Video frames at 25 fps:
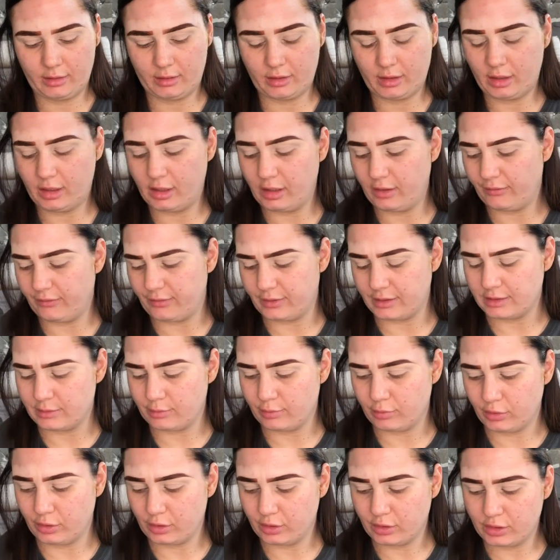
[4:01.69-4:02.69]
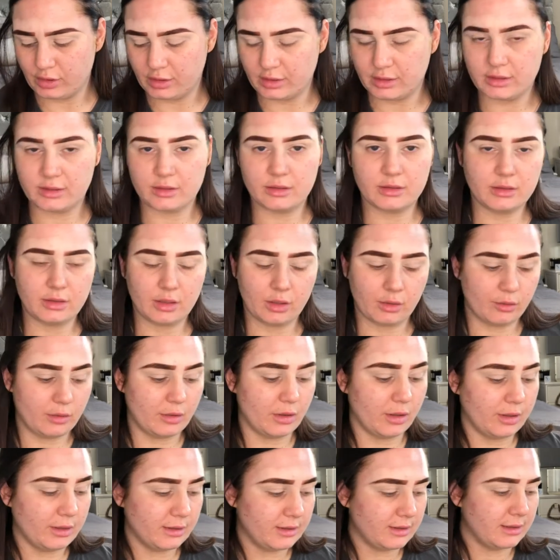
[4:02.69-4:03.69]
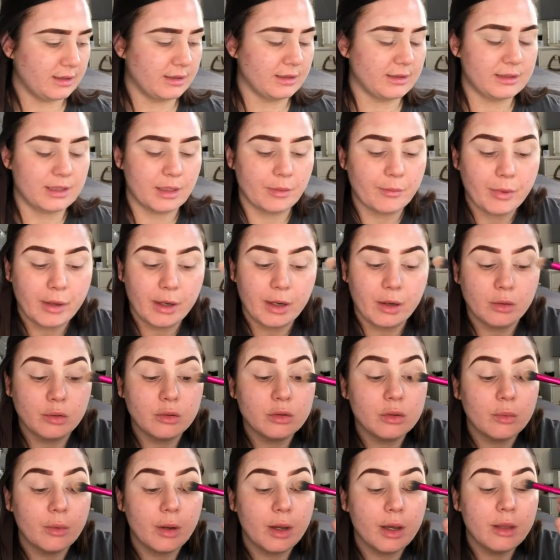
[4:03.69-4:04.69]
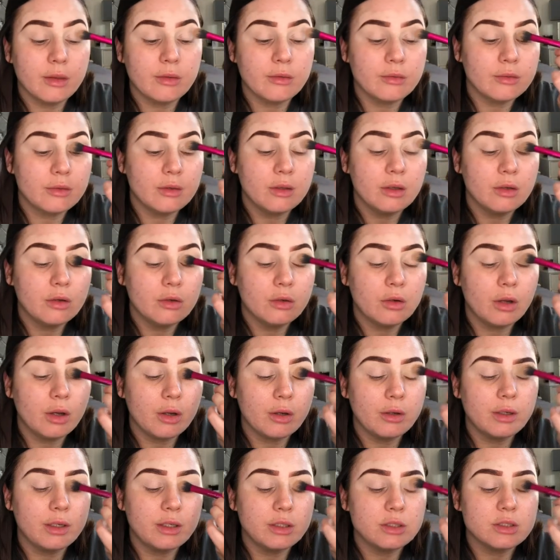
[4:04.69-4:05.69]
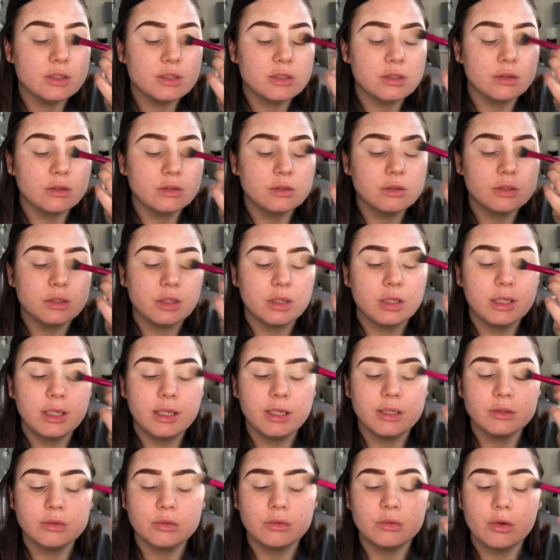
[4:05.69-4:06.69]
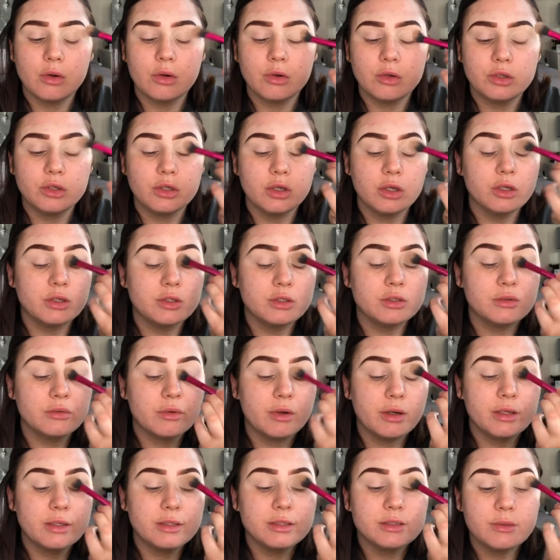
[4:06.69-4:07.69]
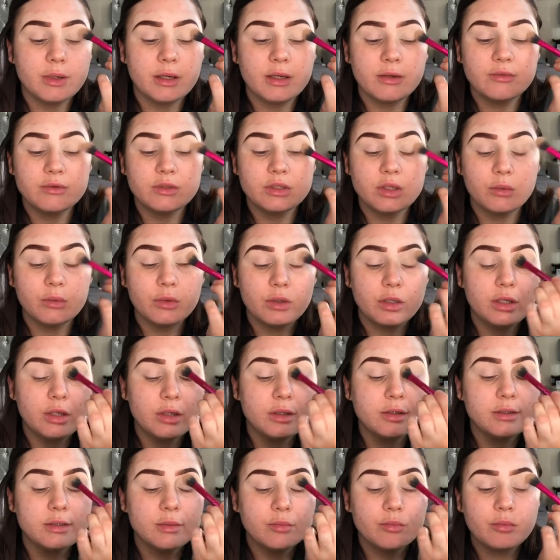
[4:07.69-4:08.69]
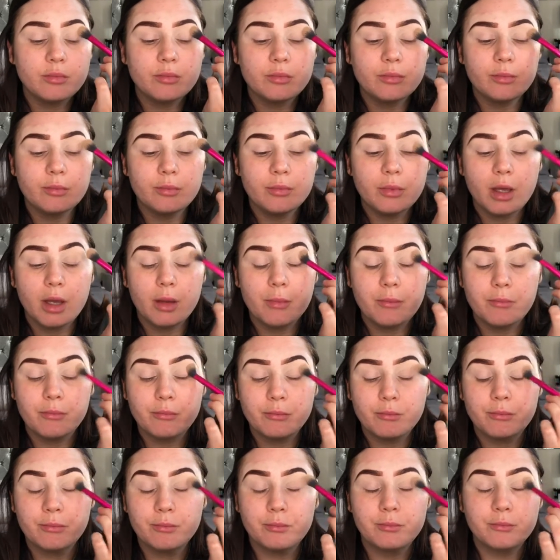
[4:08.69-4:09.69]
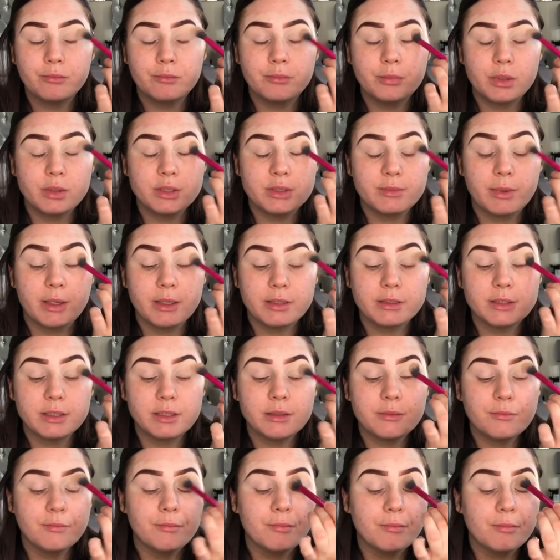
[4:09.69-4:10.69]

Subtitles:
I love this brush, it's so nice to set powder with, not only just on your lid or on your under eye as well if you don't want to use a beauty blender.